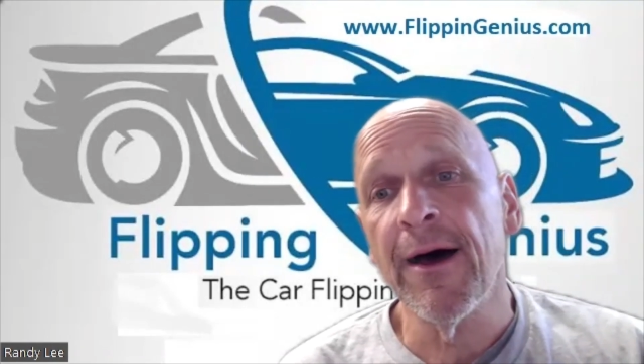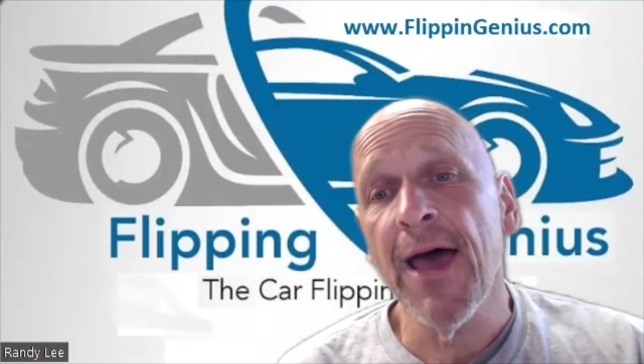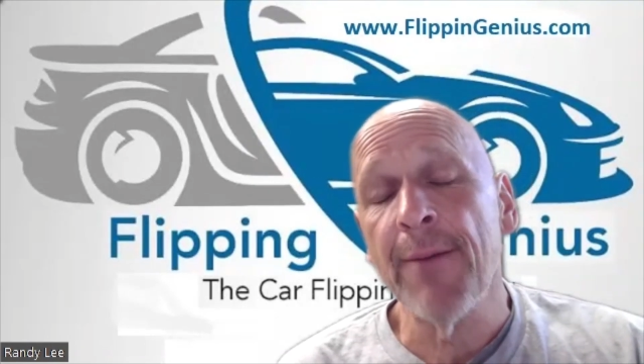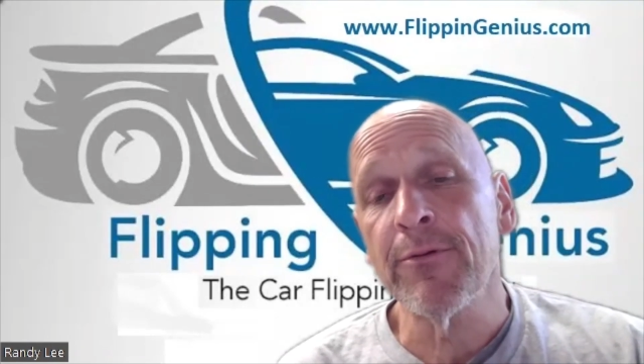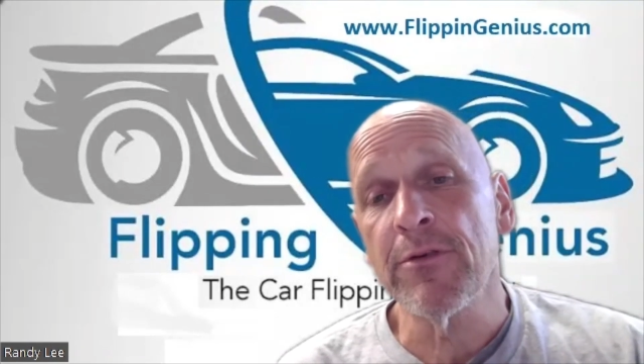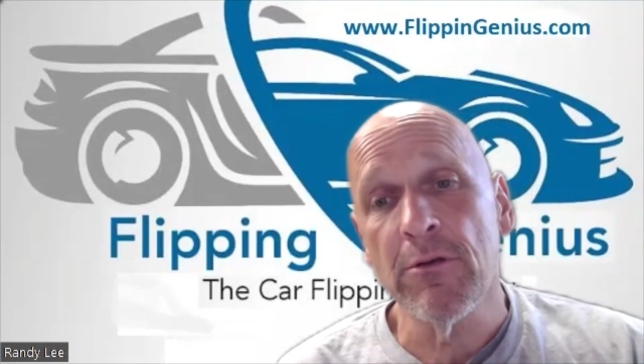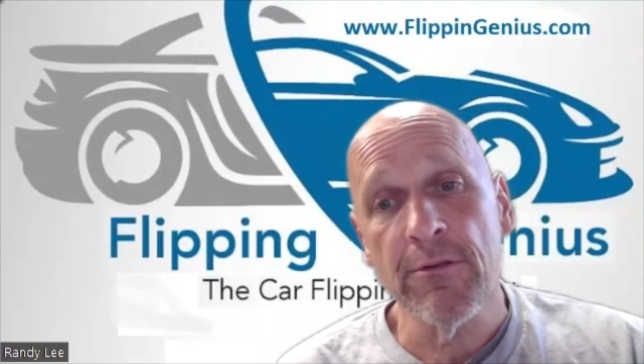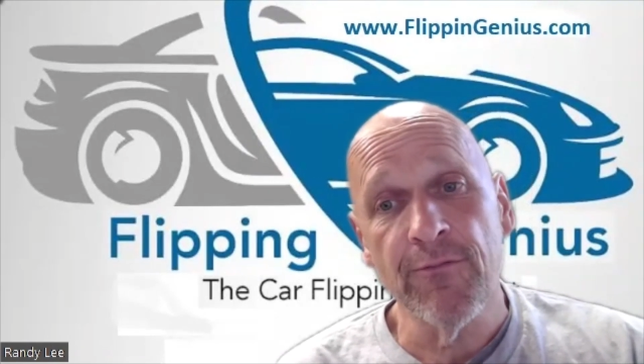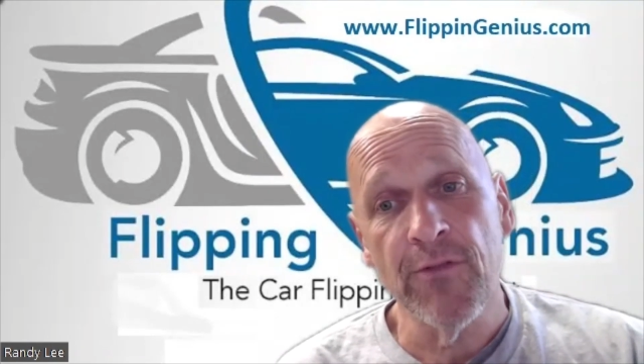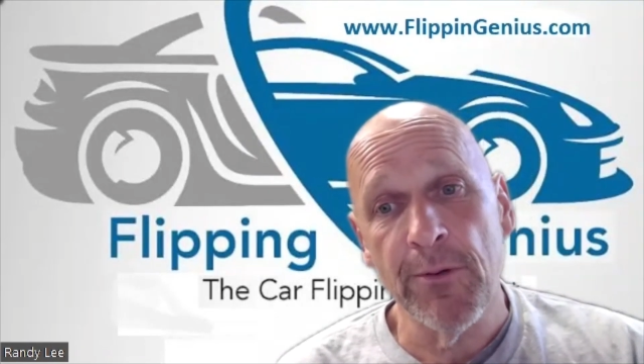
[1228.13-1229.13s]
episodes
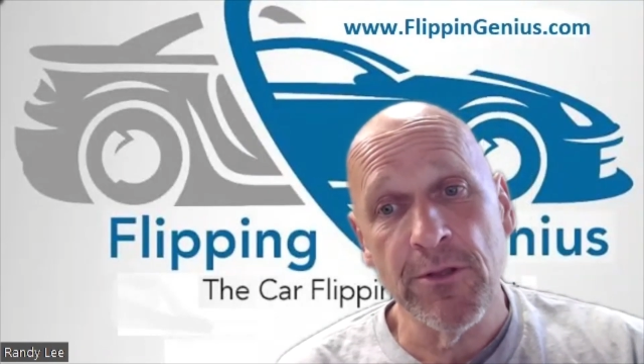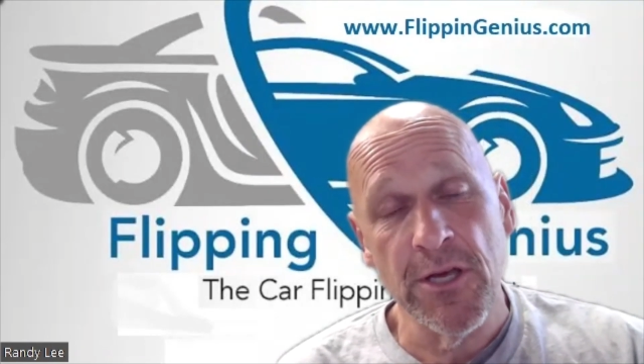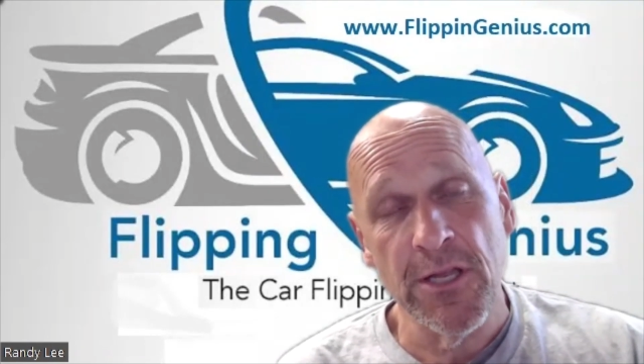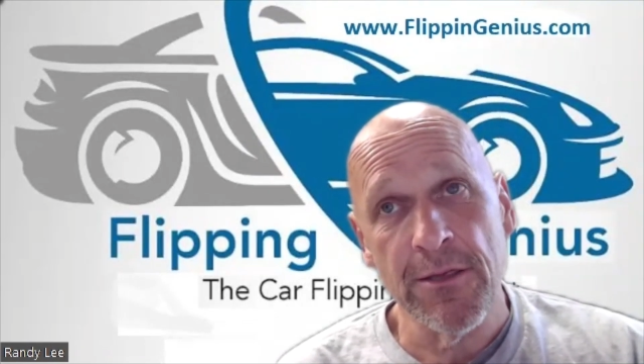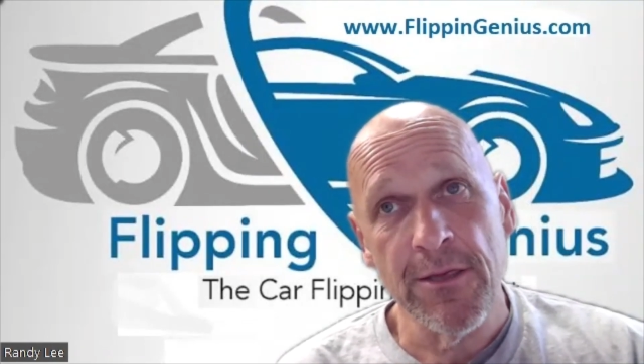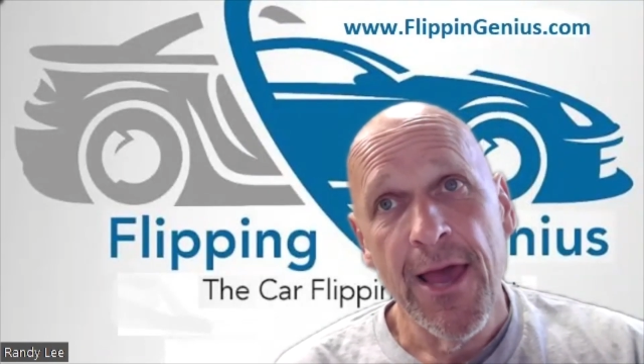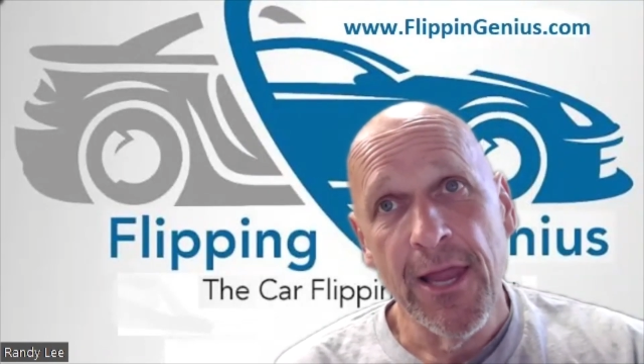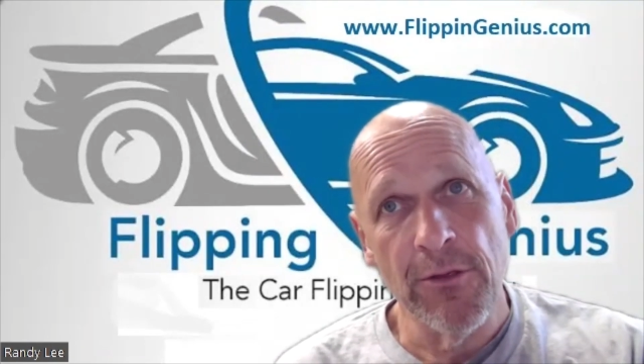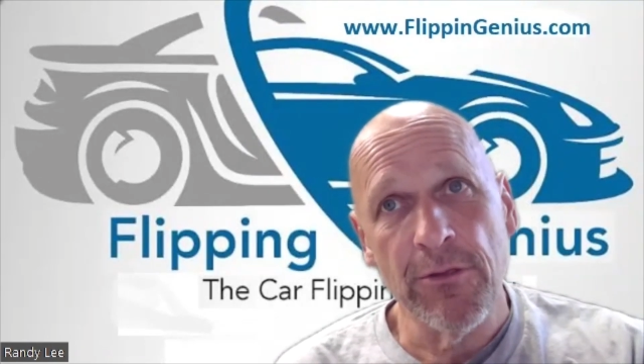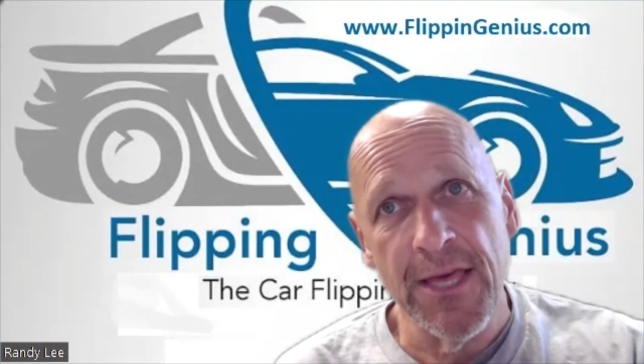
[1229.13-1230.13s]
of Flipping Genius.
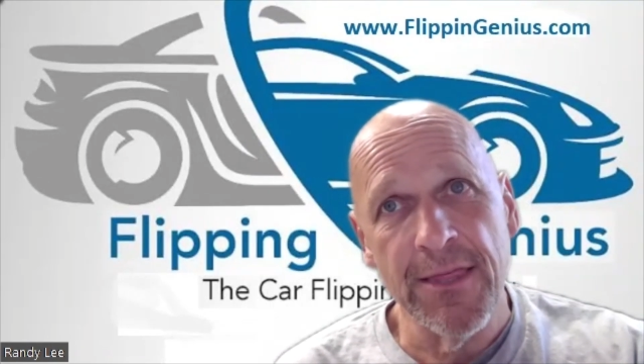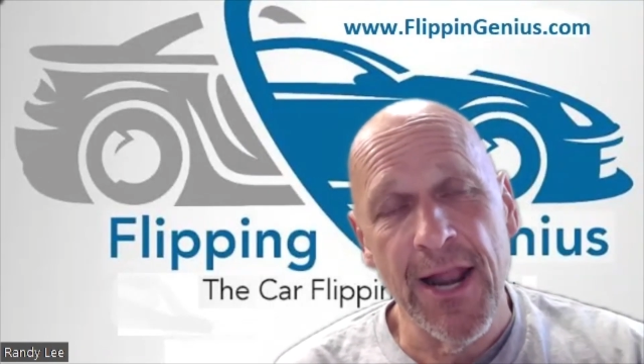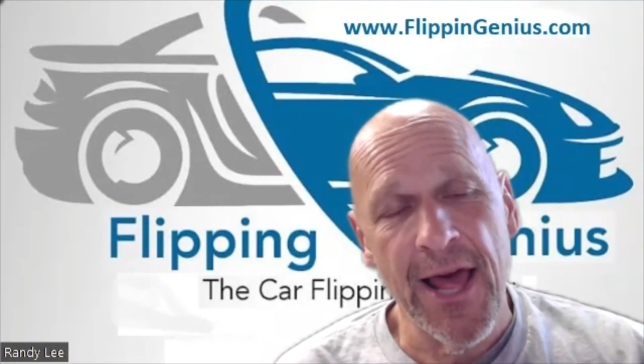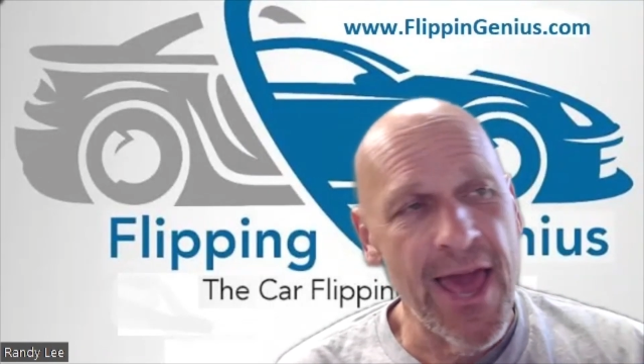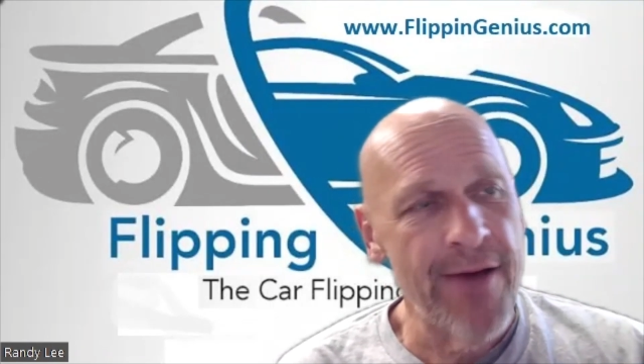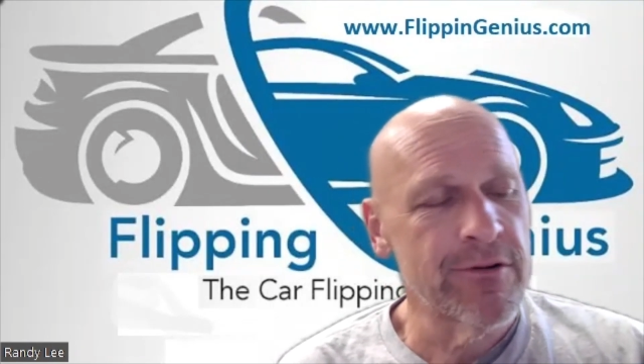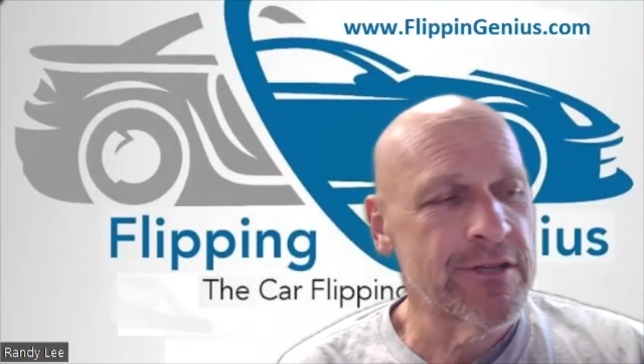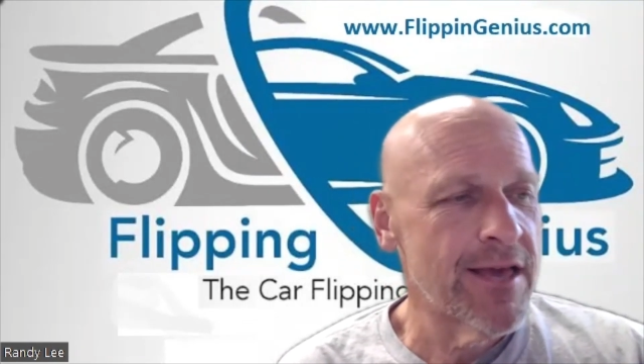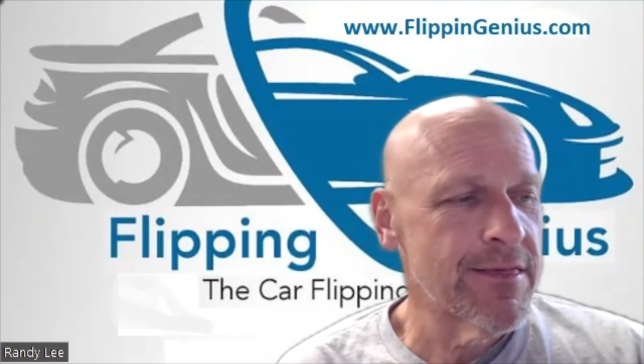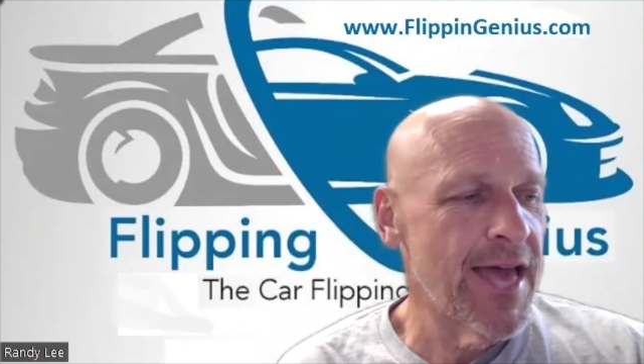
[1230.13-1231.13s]
You'll see that I
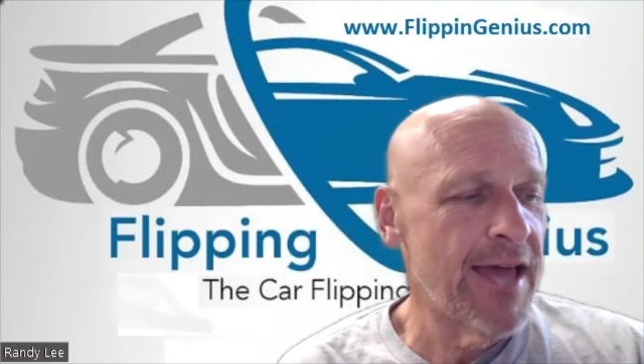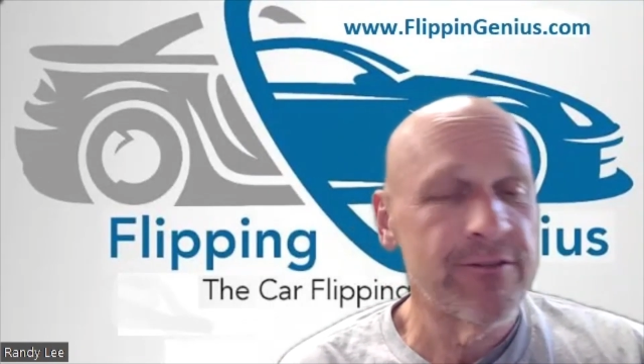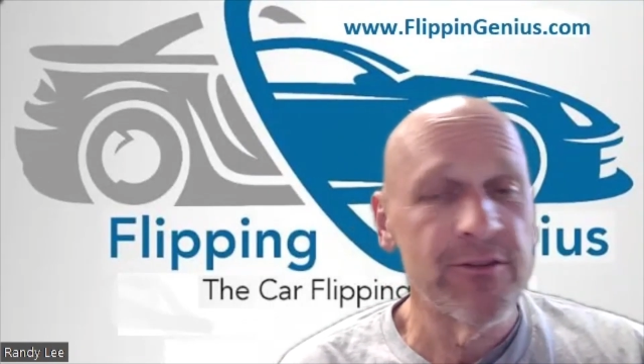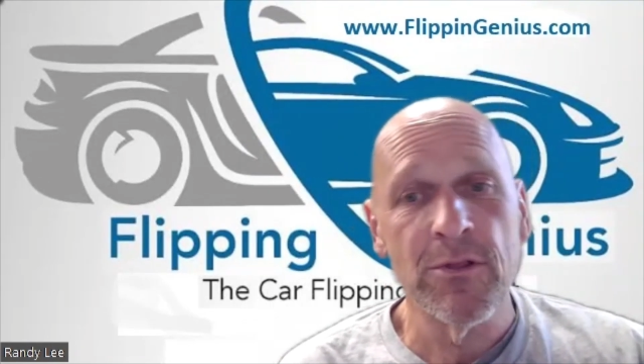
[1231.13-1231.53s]
advertise that too.